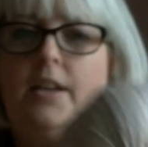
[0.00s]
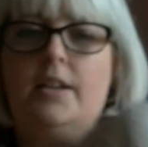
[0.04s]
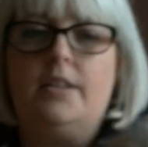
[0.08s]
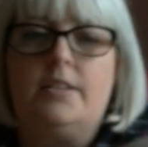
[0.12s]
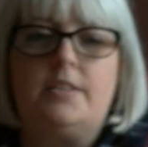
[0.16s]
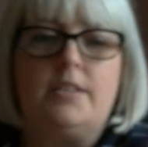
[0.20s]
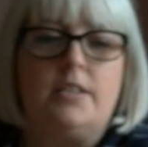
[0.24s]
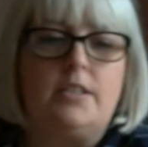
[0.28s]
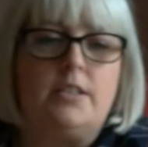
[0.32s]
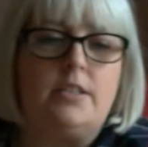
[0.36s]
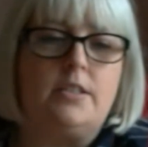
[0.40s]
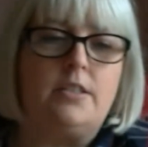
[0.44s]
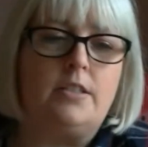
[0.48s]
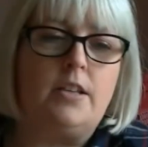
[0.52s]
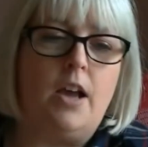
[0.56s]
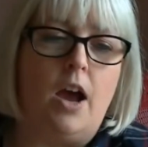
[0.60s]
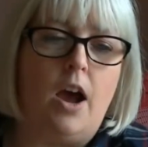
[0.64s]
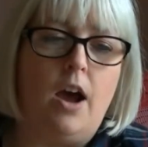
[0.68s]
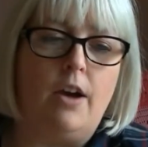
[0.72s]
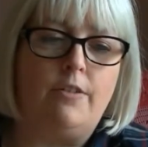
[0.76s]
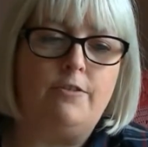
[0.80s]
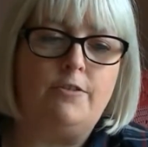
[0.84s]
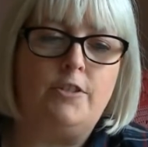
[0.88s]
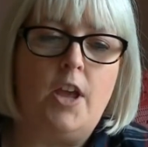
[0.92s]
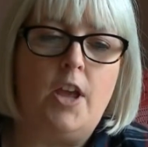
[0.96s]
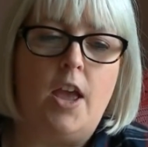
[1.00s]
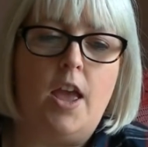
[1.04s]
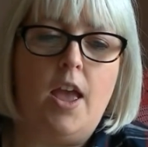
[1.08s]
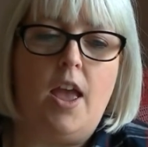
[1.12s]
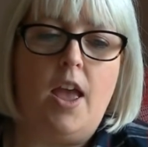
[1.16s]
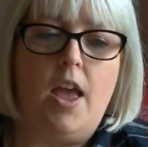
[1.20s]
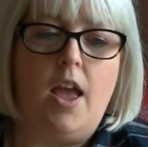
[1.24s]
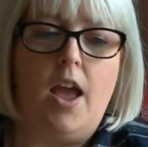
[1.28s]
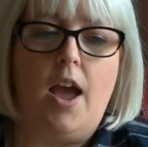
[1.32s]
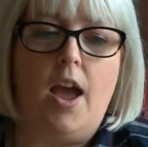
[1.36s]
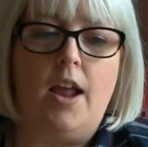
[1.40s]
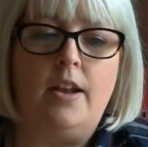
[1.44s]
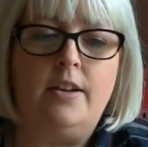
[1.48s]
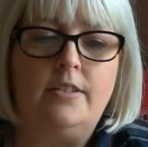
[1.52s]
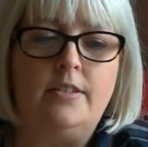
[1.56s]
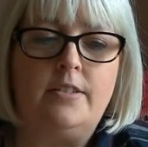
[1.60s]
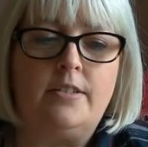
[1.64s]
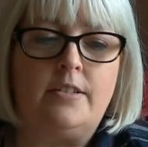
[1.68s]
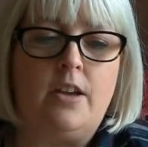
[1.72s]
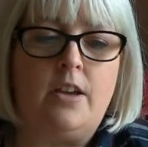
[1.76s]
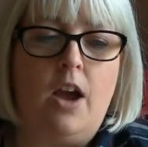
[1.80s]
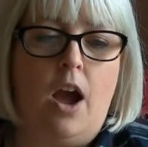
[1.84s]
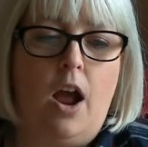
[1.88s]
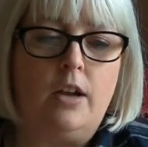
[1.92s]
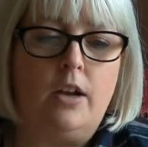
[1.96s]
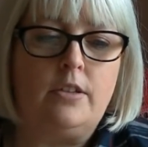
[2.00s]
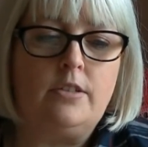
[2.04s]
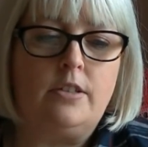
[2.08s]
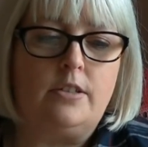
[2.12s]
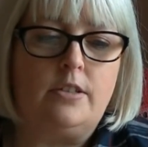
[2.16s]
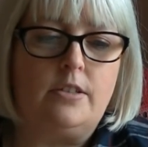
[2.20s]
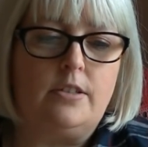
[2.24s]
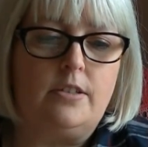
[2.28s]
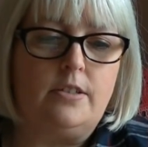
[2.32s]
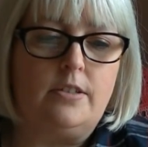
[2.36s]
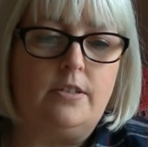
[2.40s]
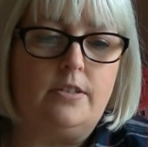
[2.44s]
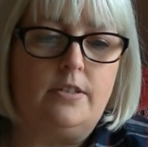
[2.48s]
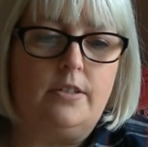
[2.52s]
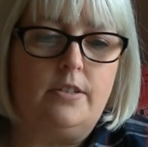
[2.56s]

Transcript: and it's a soft, and it's got.